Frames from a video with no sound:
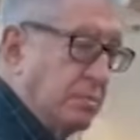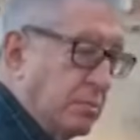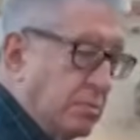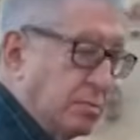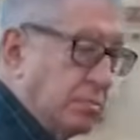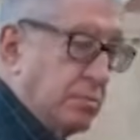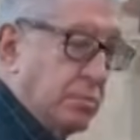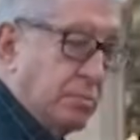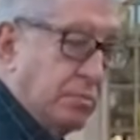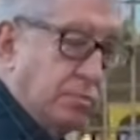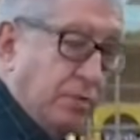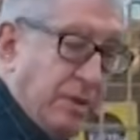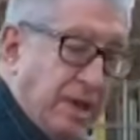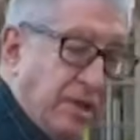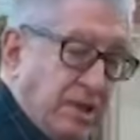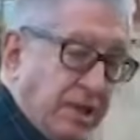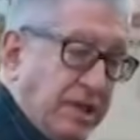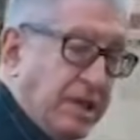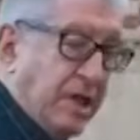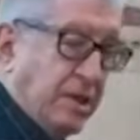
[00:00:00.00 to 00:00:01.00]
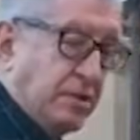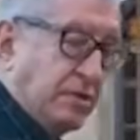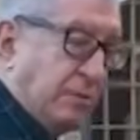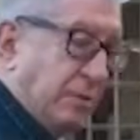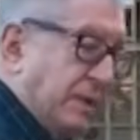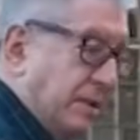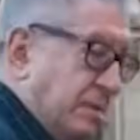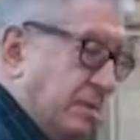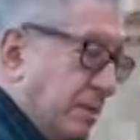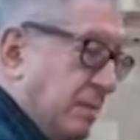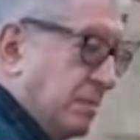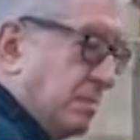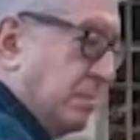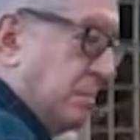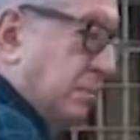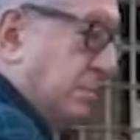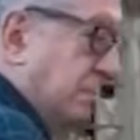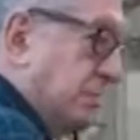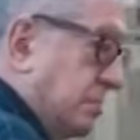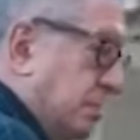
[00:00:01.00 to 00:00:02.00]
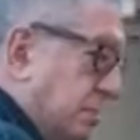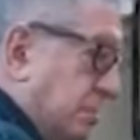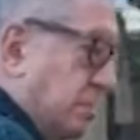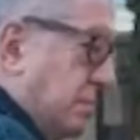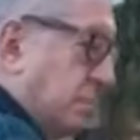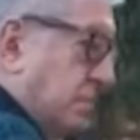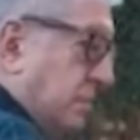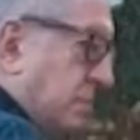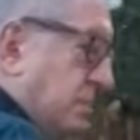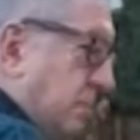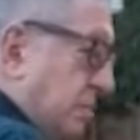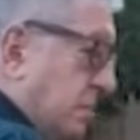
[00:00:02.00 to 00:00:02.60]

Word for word: I walked, uh, started to walk